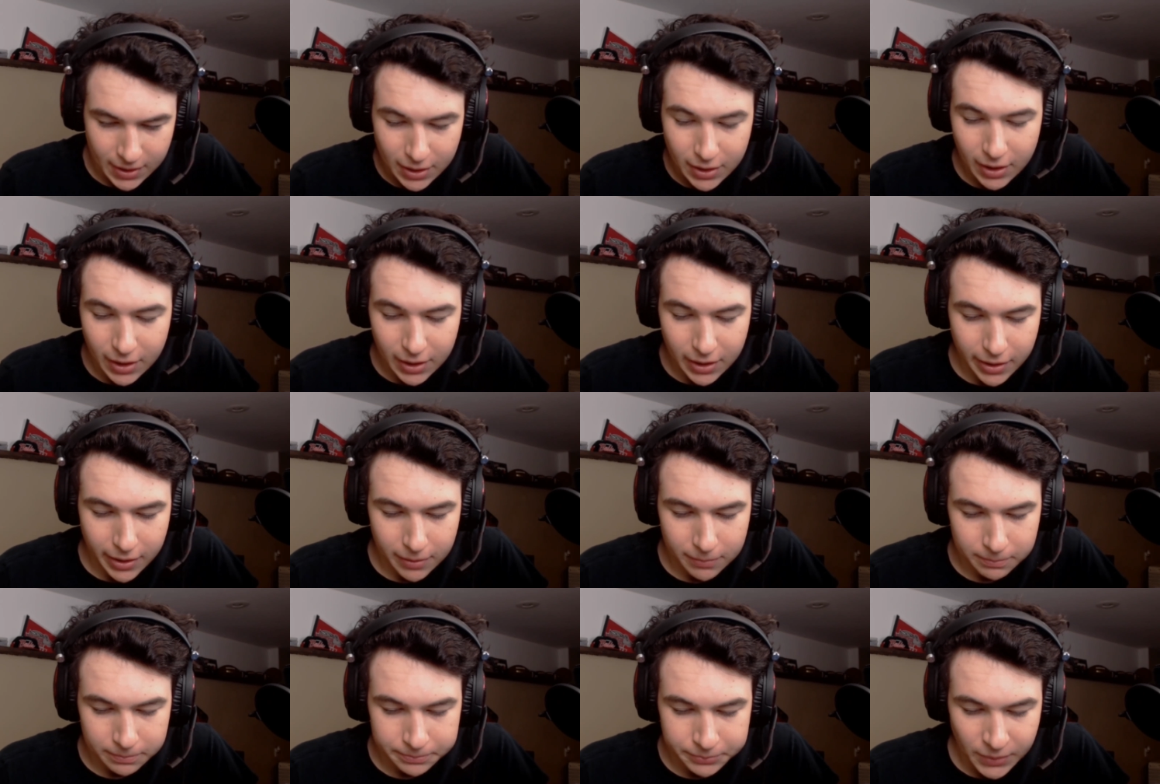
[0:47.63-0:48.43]

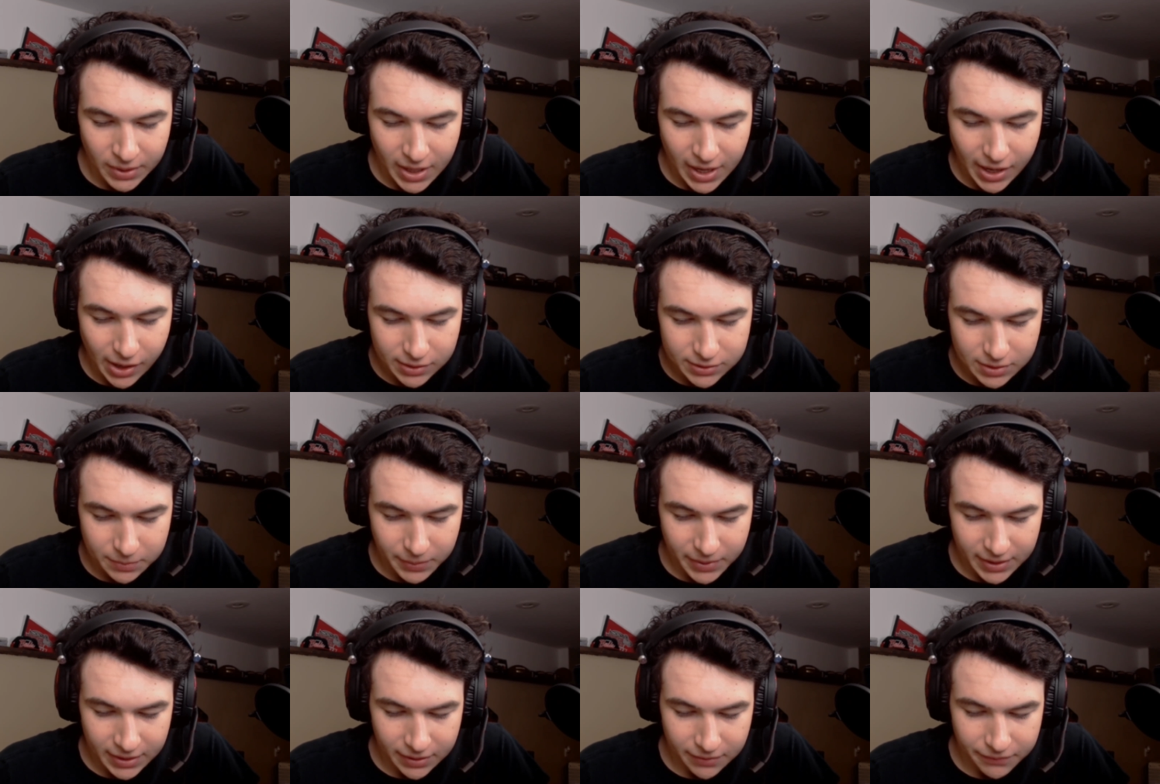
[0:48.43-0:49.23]
I also
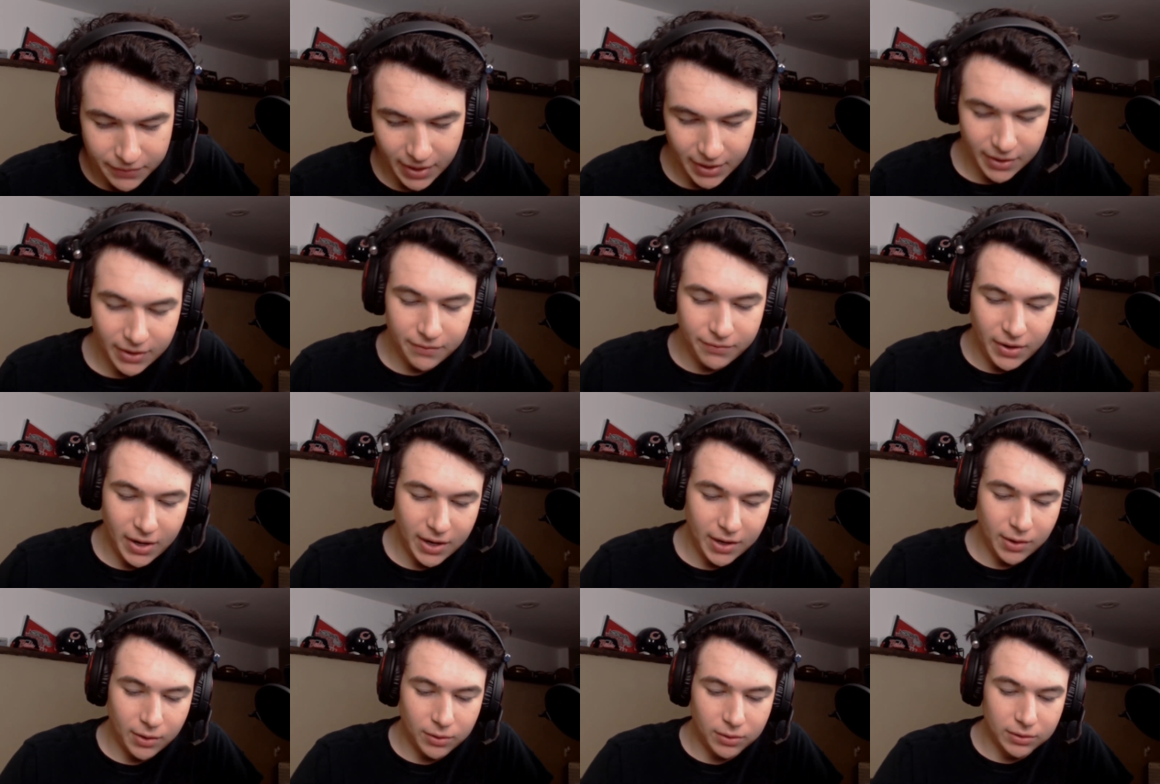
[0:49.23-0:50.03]
played in the very, very
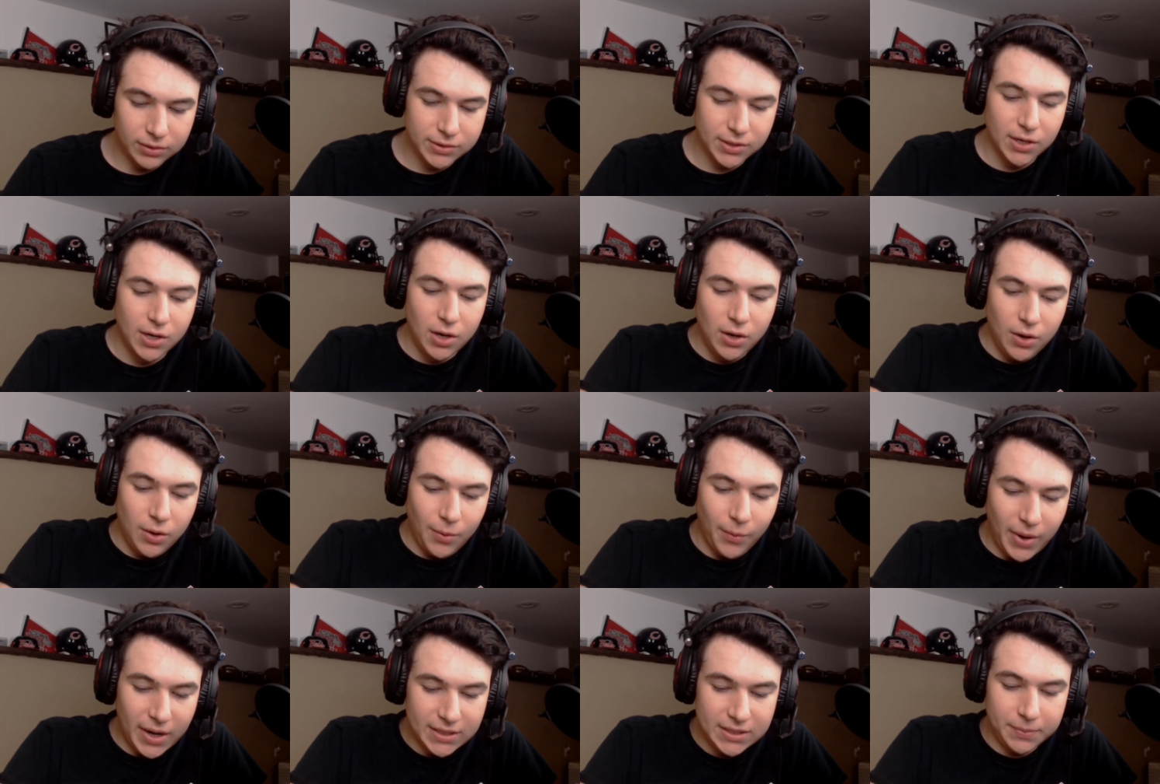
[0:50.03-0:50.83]
old
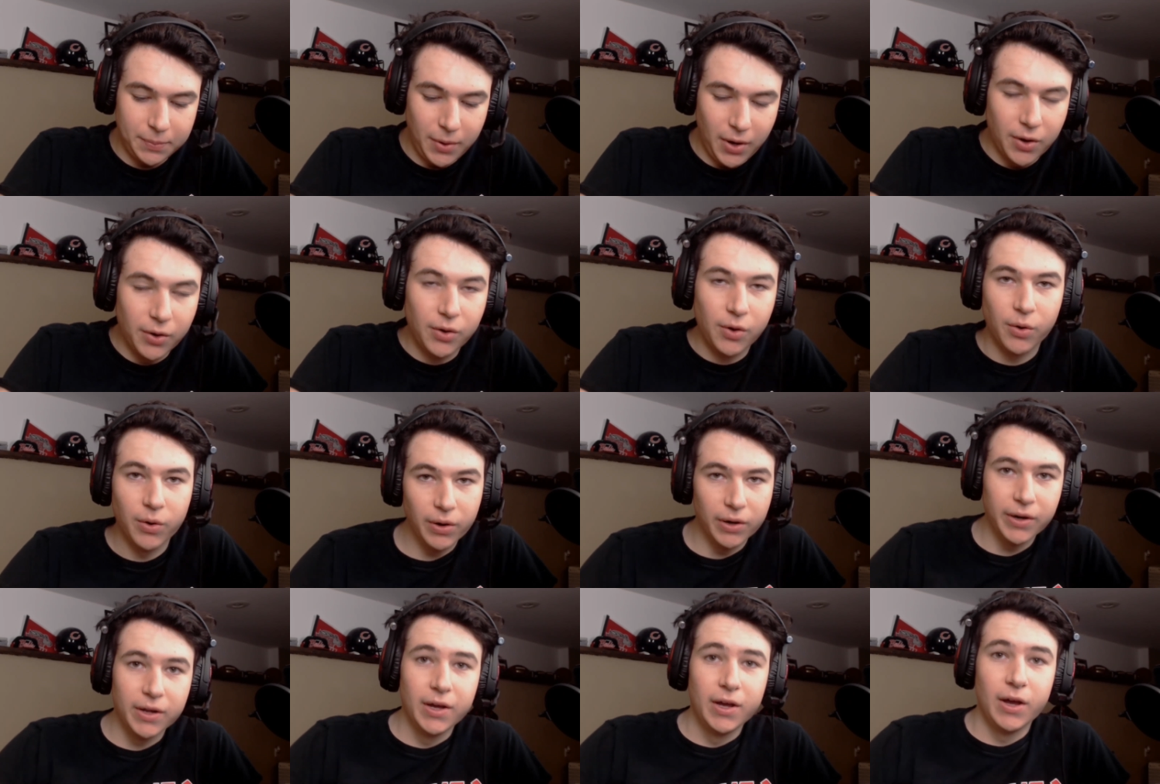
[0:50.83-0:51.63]
West Pro Cord